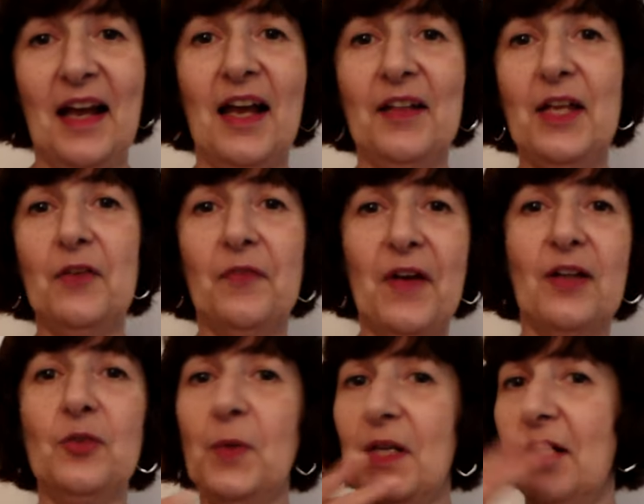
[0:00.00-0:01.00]
And they
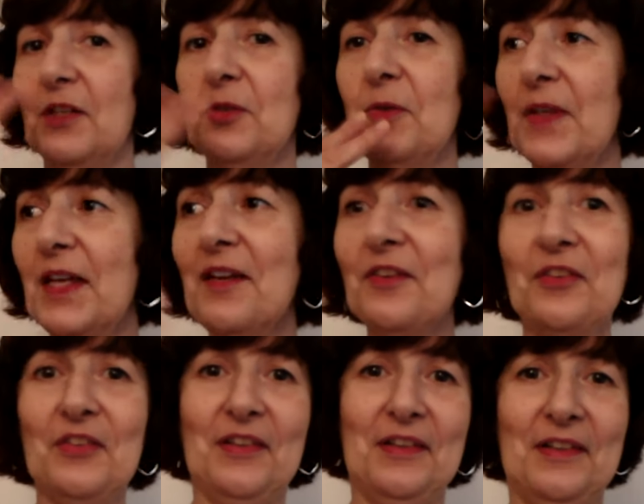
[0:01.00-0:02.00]
found when I do
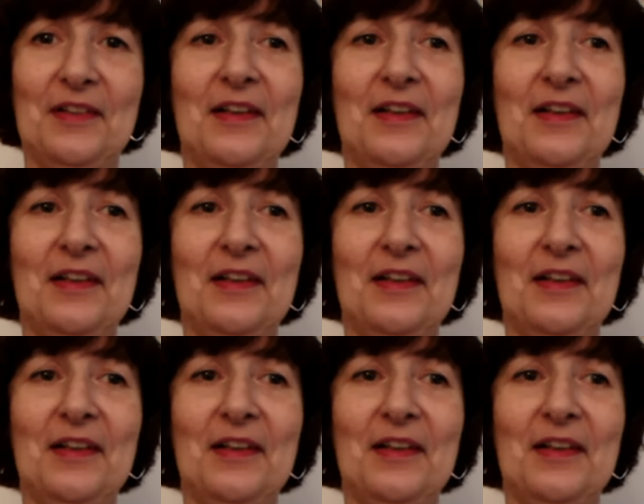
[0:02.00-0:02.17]
this,